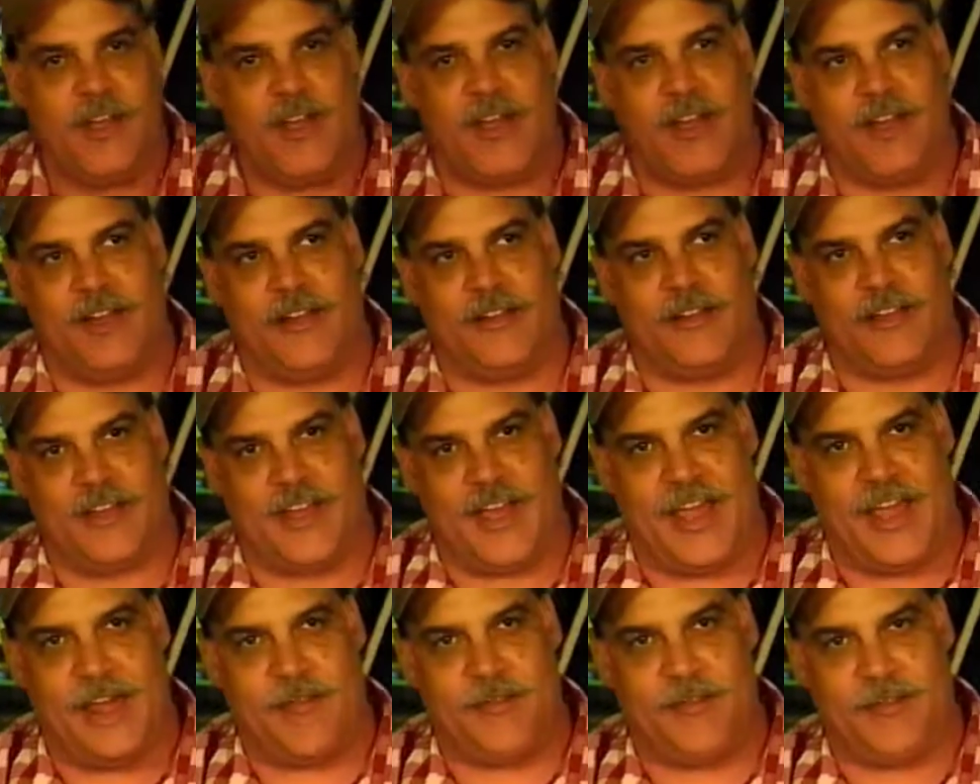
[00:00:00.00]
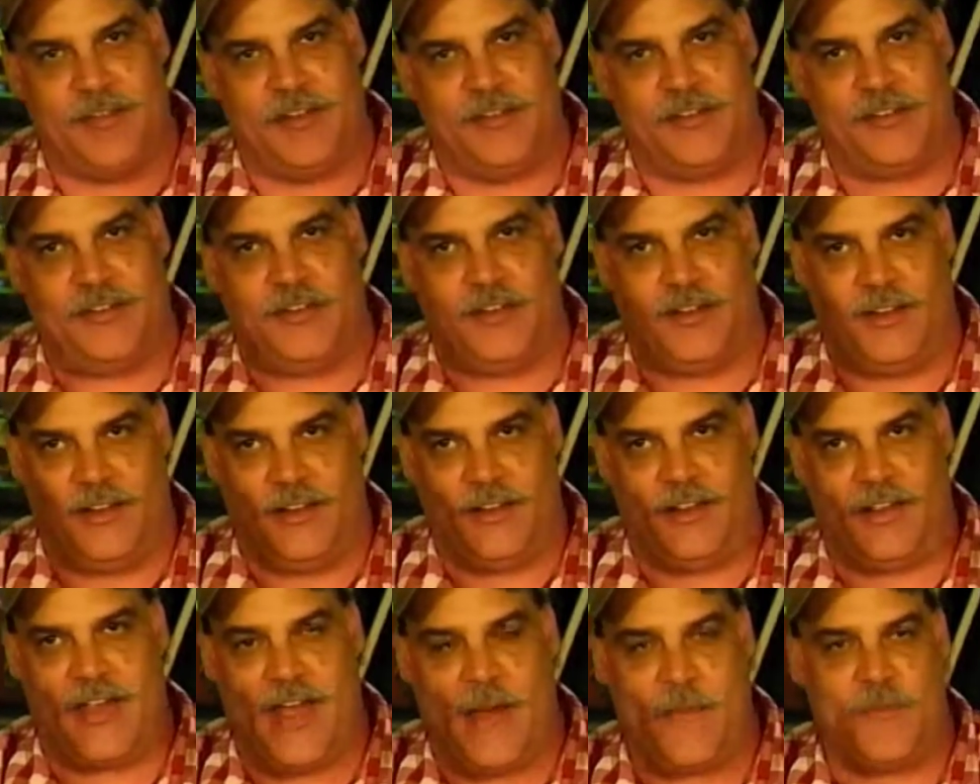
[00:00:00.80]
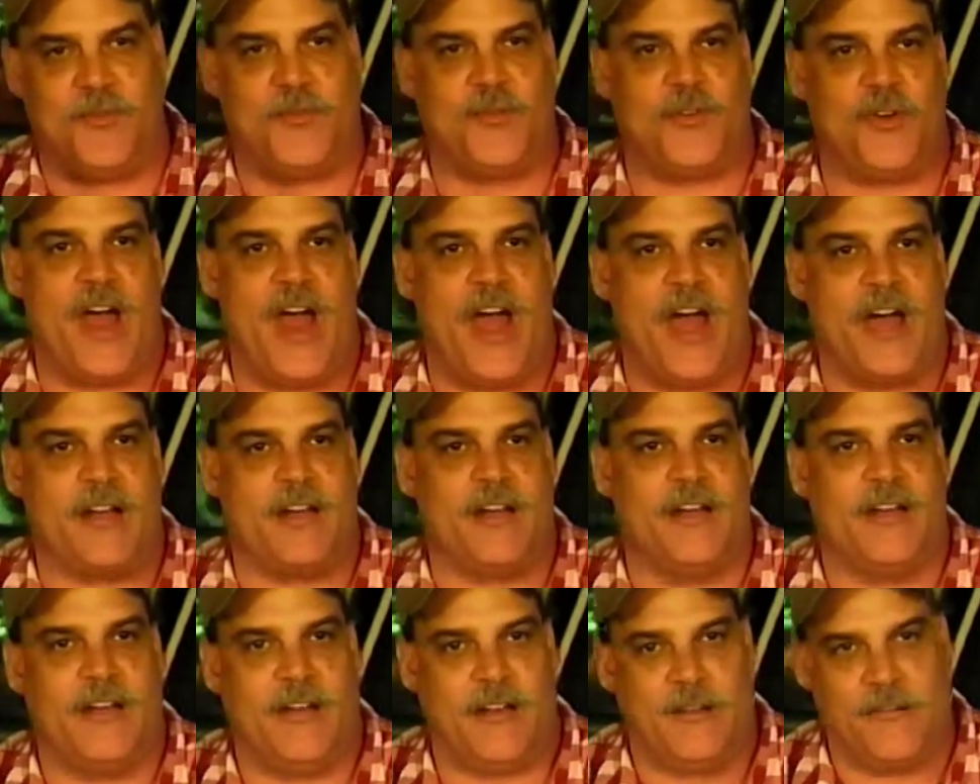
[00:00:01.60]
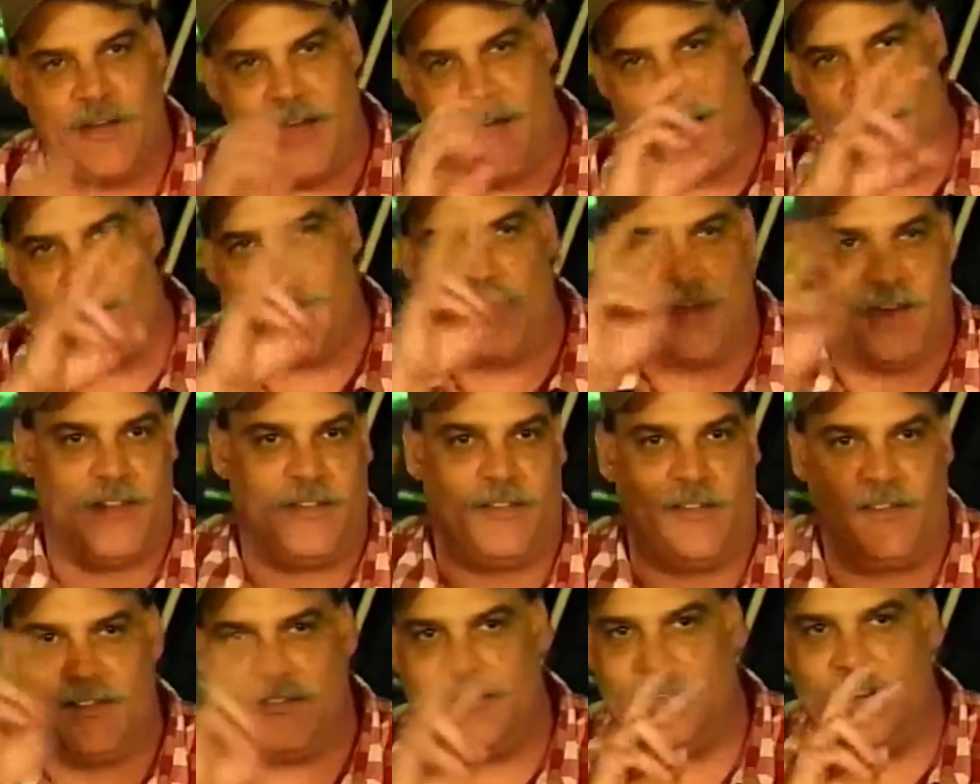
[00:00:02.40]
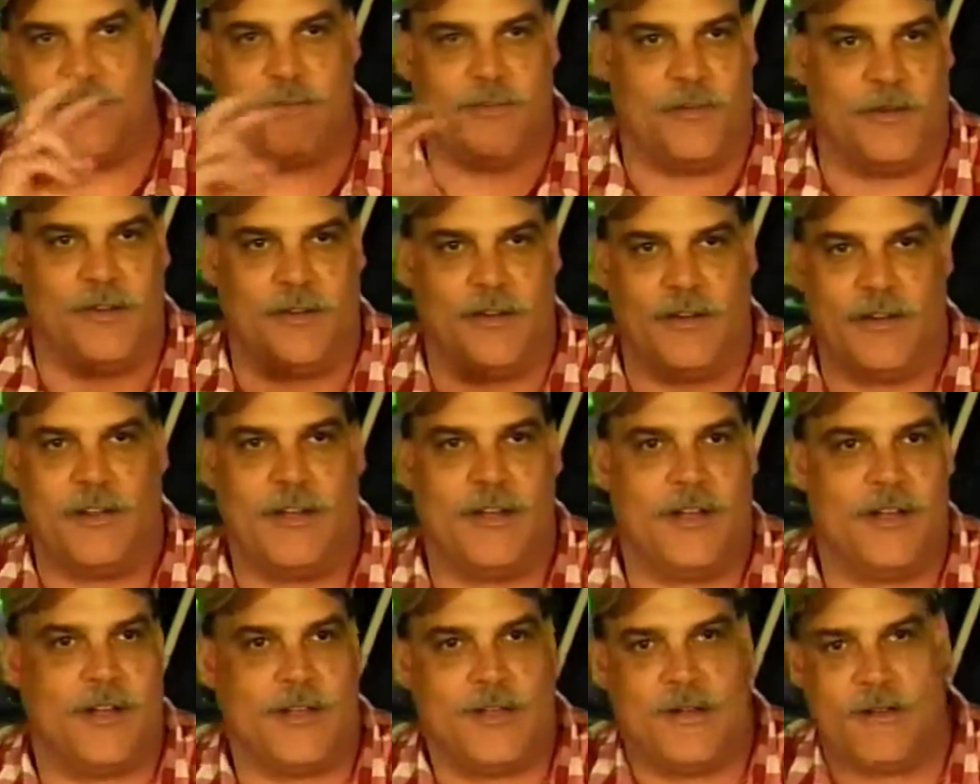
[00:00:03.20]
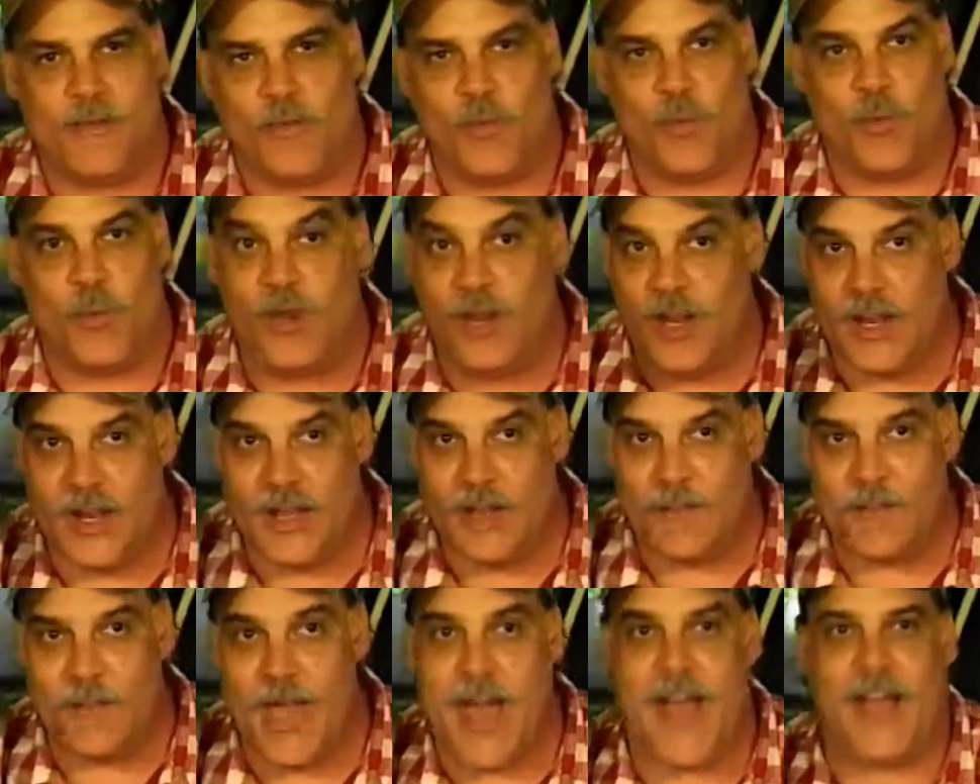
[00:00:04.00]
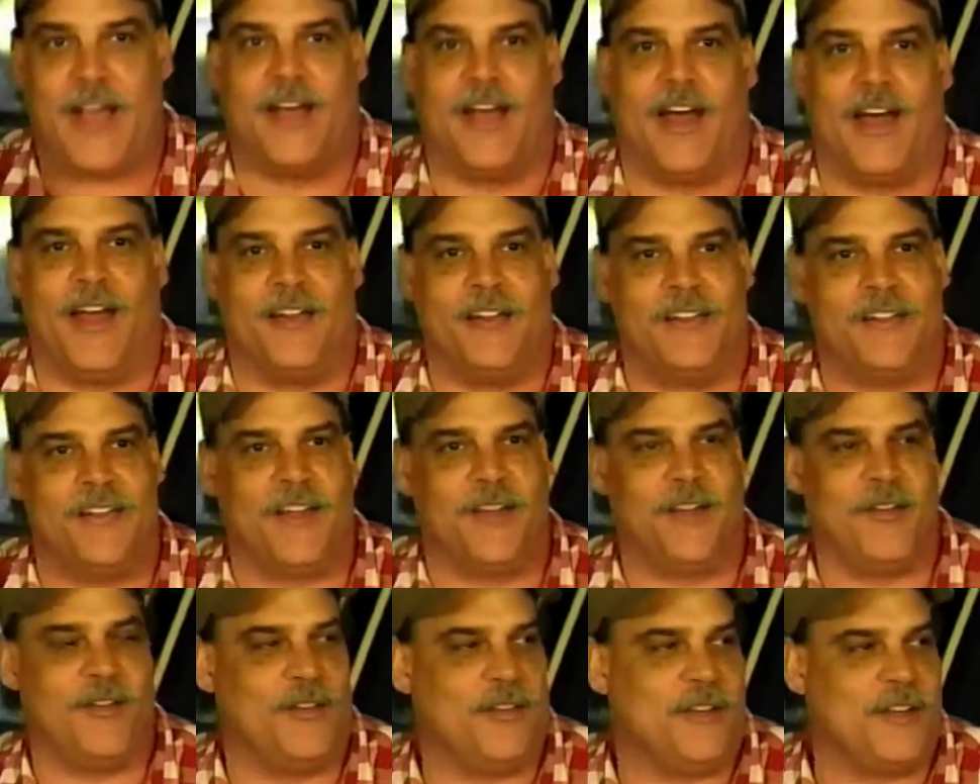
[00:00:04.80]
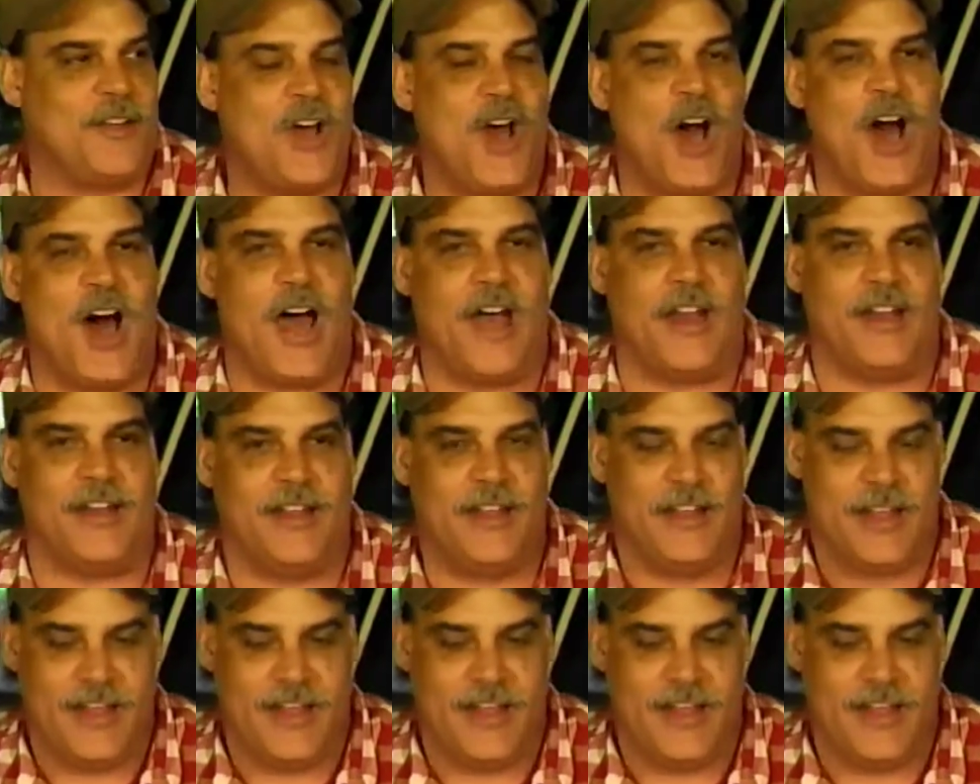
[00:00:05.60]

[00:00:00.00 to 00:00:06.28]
And the game basically kept track of how many of these different really bad guys that you had caught.